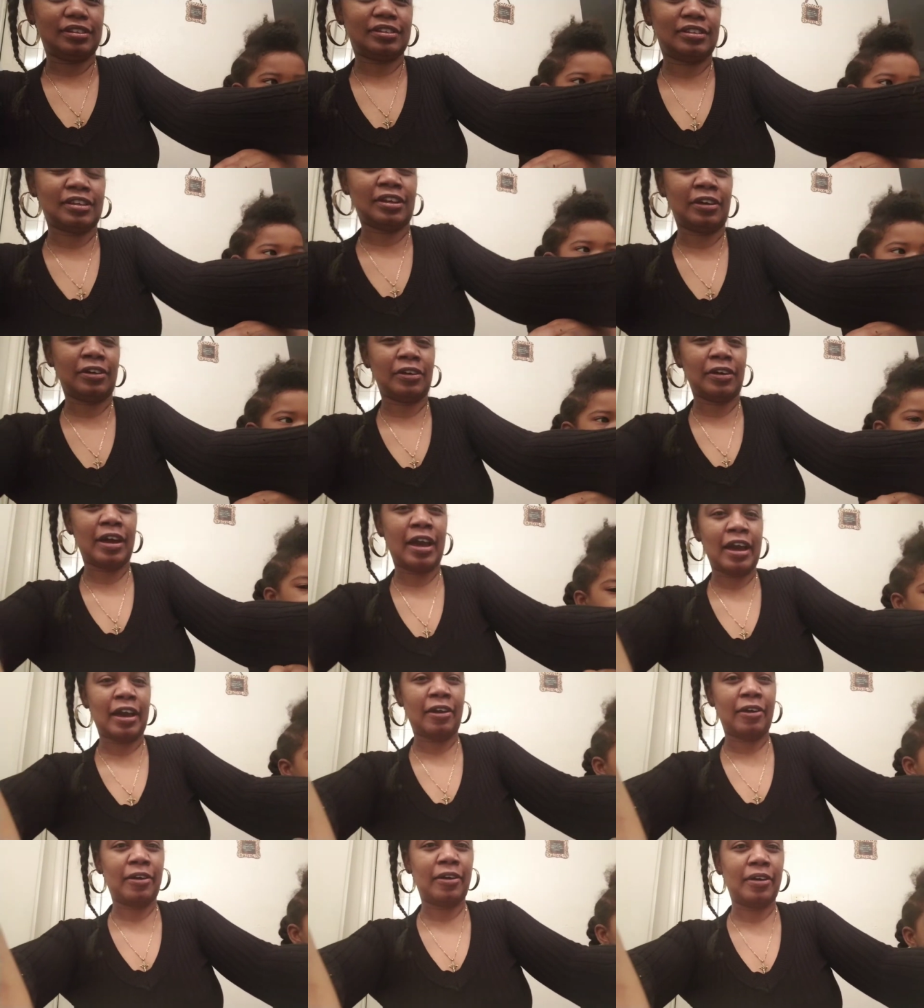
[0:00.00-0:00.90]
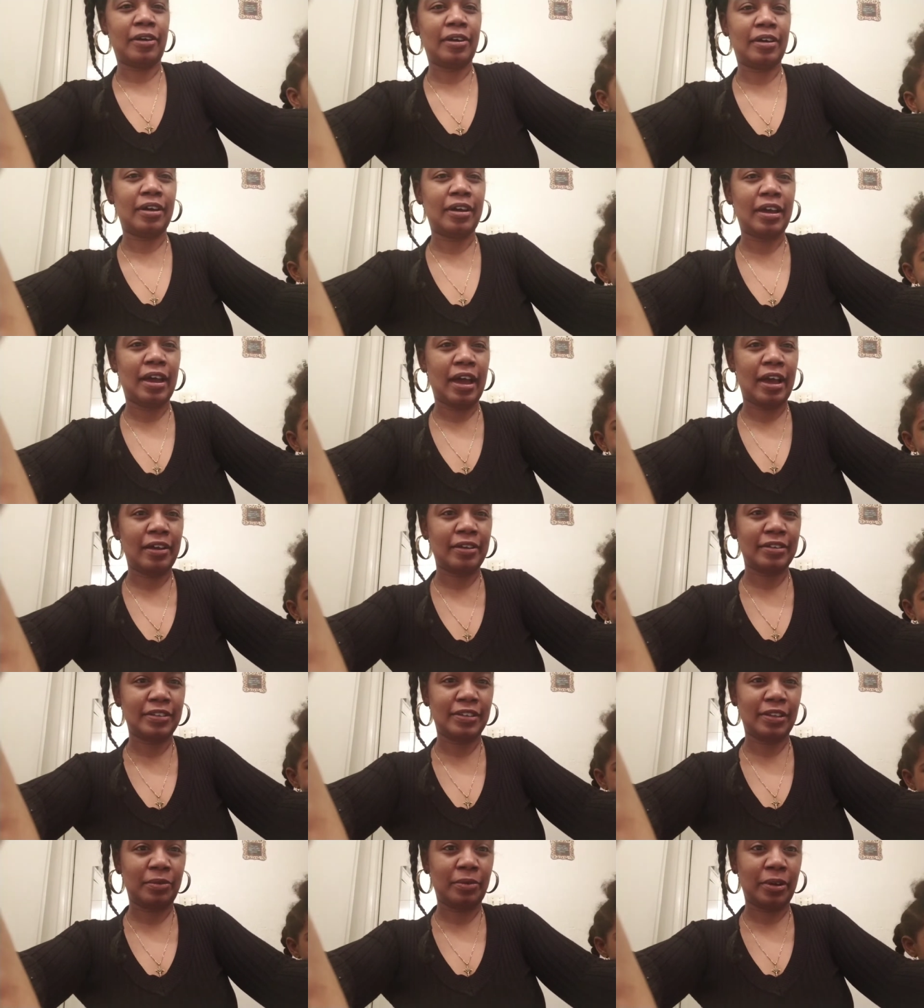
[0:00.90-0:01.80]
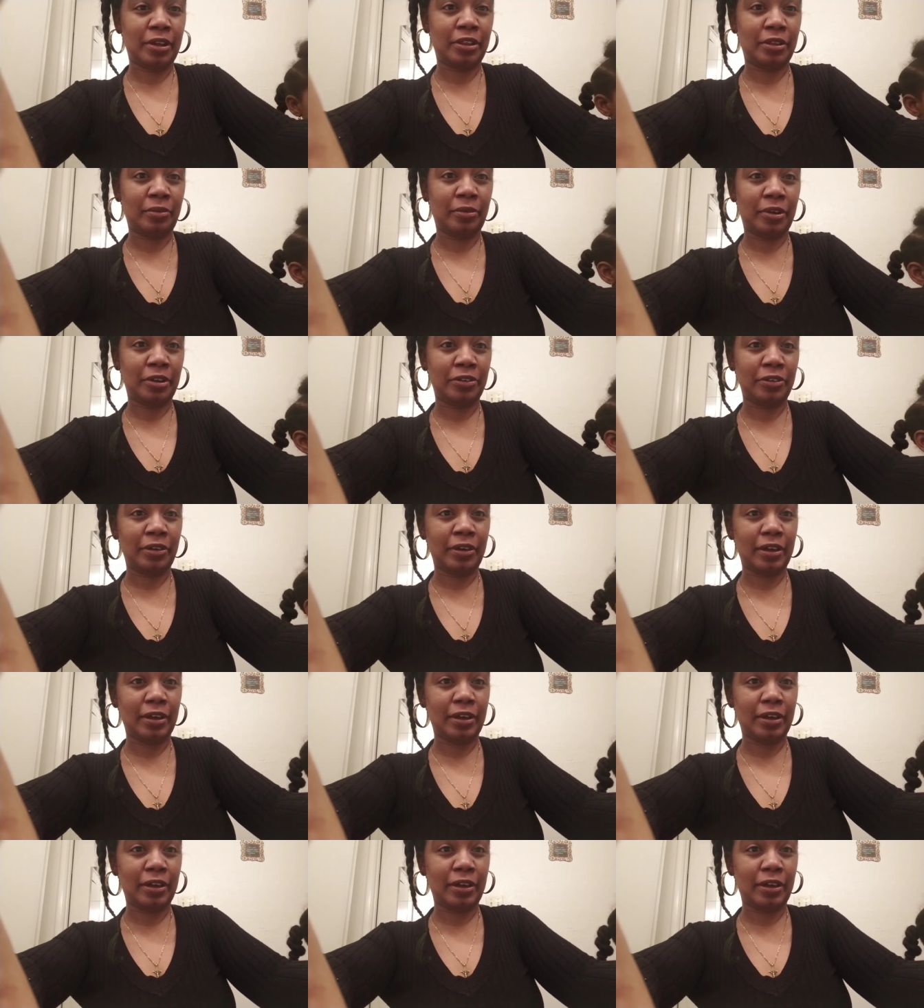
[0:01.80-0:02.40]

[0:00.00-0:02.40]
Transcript: So how how's the weather where you